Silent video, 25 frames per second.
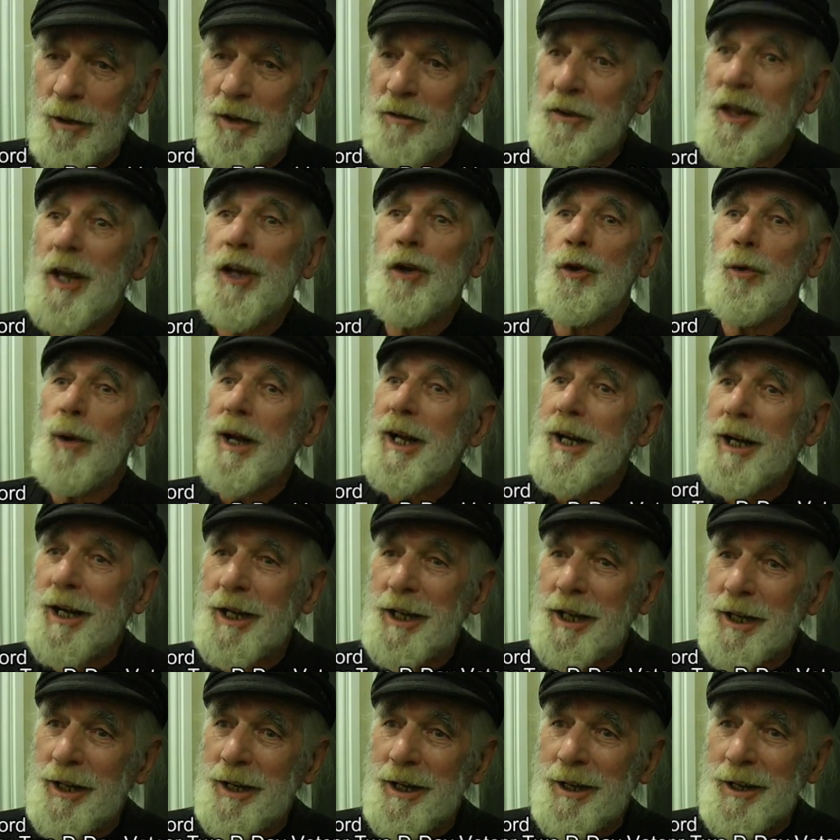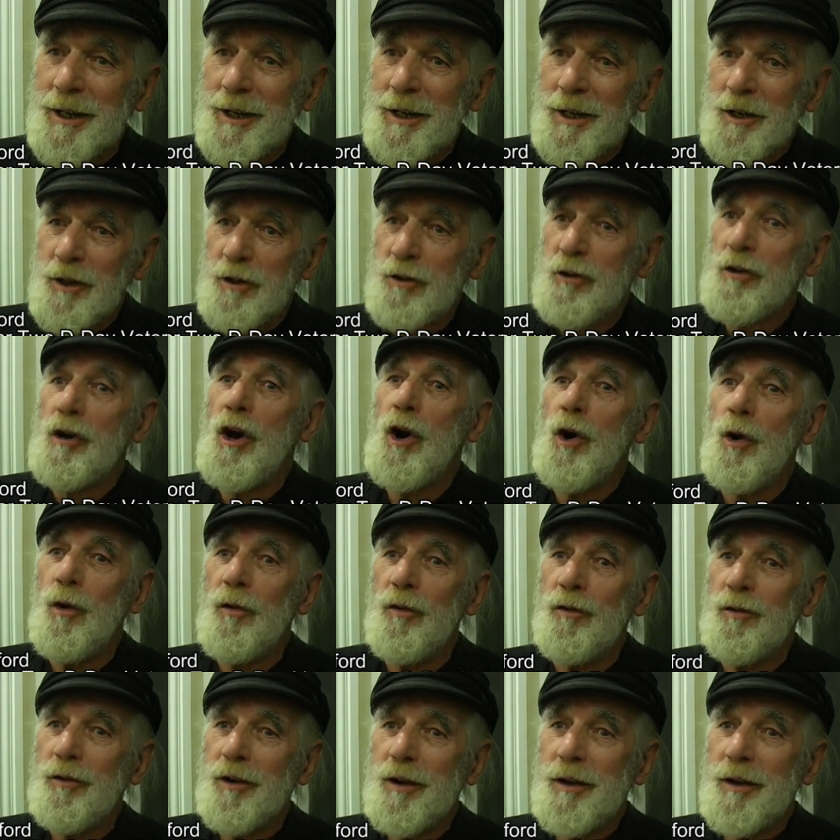But they quickly drove